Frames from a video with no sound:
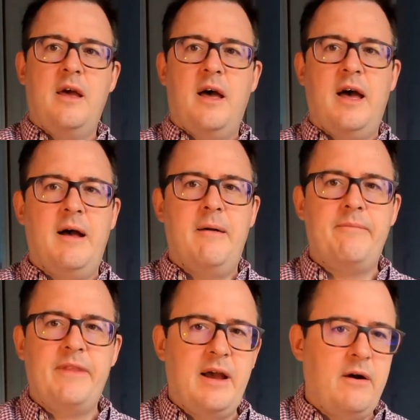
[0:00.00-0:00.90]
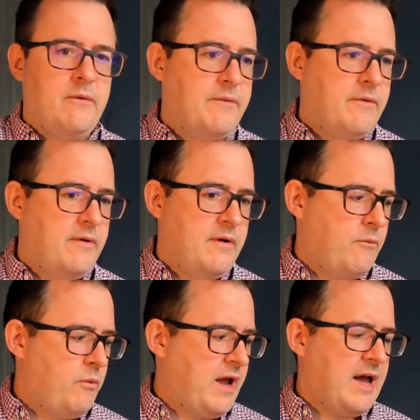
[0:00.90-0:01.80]
Now,
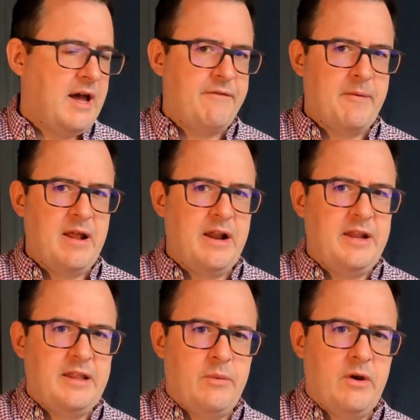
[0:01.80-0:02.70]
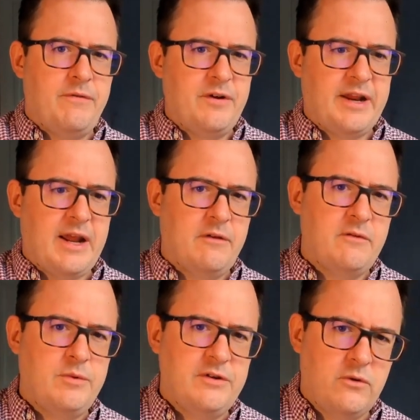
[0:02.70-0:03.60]
we have a melody that we often
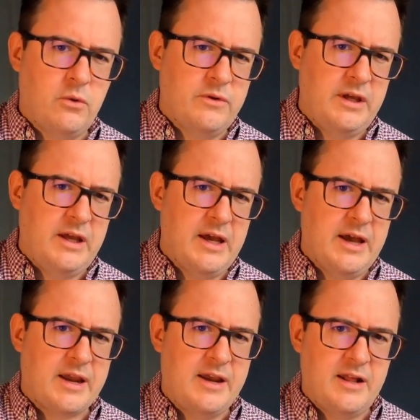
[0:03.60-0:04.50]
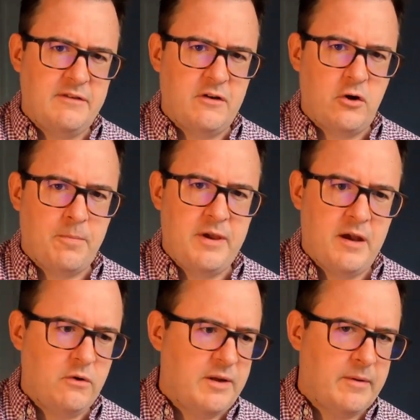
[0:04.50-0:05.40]
encounter, which is called the cadenza
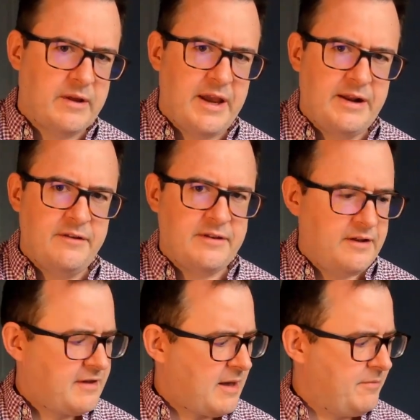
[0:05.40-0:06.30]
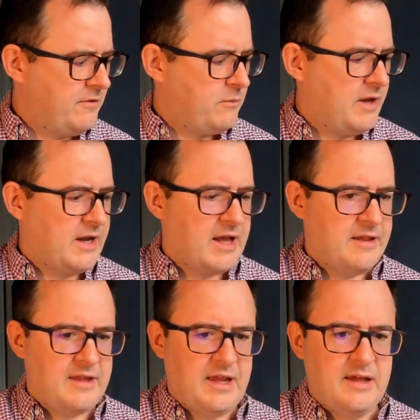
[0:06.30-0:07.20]
doppia, or double cadence, and this happens when you
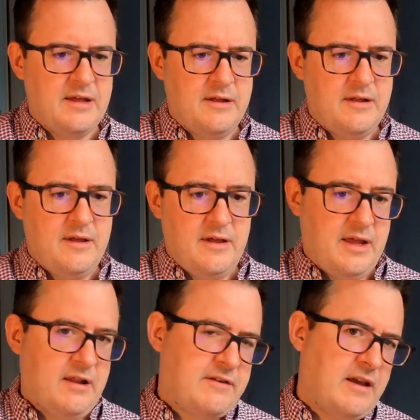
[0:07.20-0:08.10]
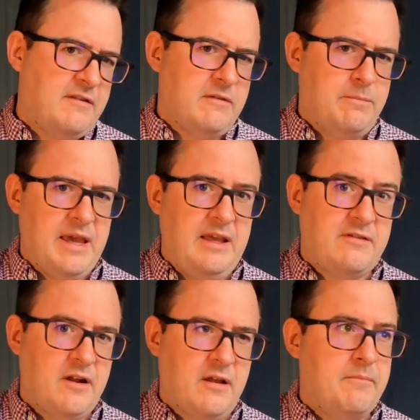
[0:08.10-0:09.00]
get the, in this case it's B,
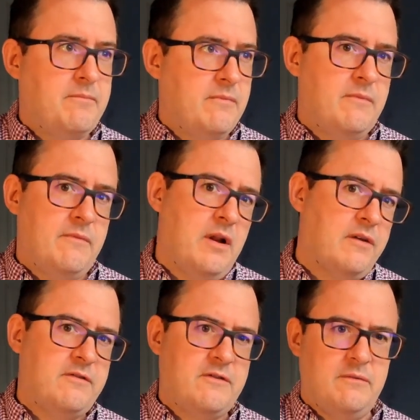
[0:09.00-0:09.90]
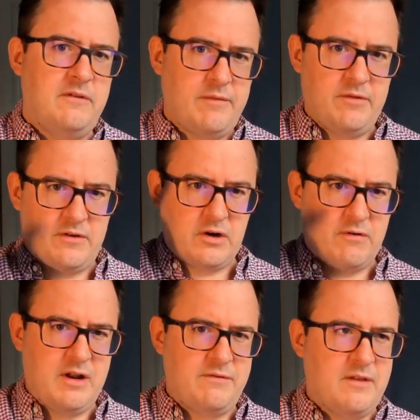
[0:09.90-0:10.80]
so the last 7th
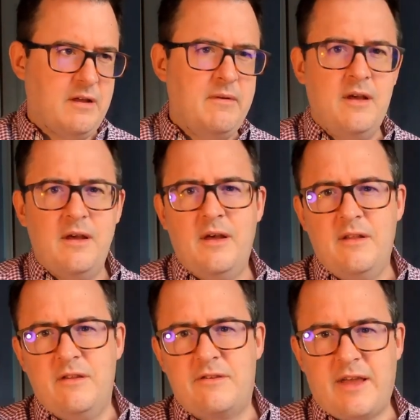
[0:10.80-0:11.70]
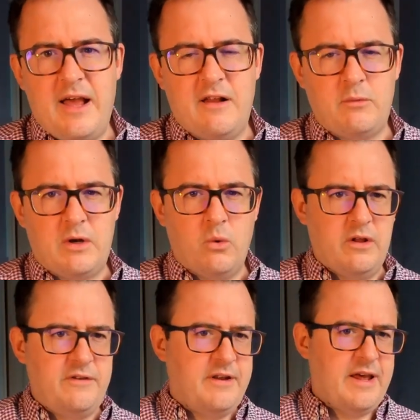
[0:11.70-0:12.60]
degree of the scale, as we'd
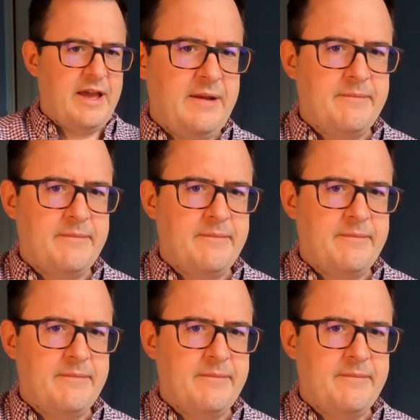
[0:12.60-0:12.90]
call it today.